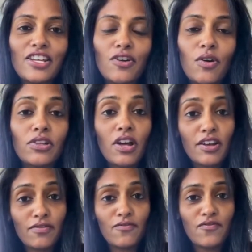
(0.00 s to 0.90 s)
you know a
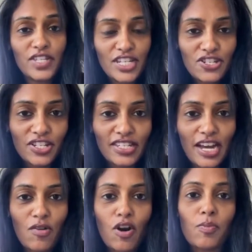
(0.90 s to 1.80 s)
lot of physicians
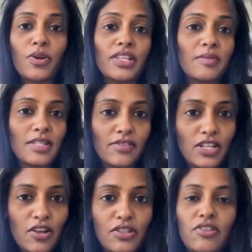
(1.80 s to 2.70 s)
now are putting
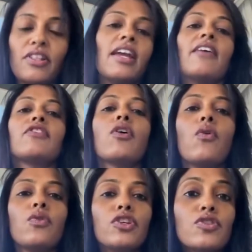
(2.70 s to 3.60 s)
themselves out there they have their
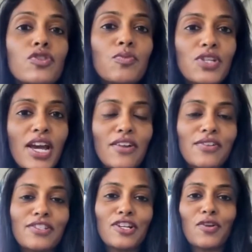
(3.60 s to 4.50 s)
own youtube
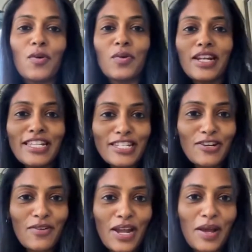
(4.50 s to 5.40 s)
channels their own
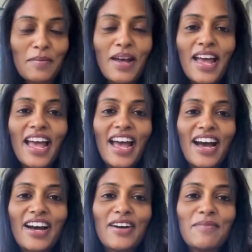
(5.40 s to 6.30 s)
instagram
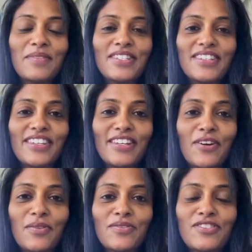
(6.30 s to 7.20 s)
um, you
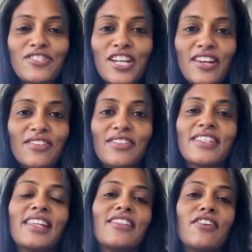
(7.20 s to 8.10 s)
know
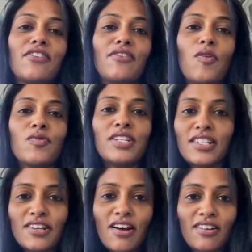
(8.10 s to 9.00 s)
channels and their own
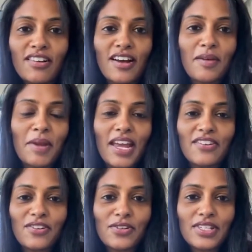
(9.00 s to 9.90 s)
tiktok um,
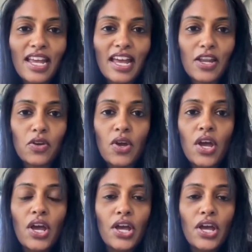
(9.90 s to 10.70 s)
handles and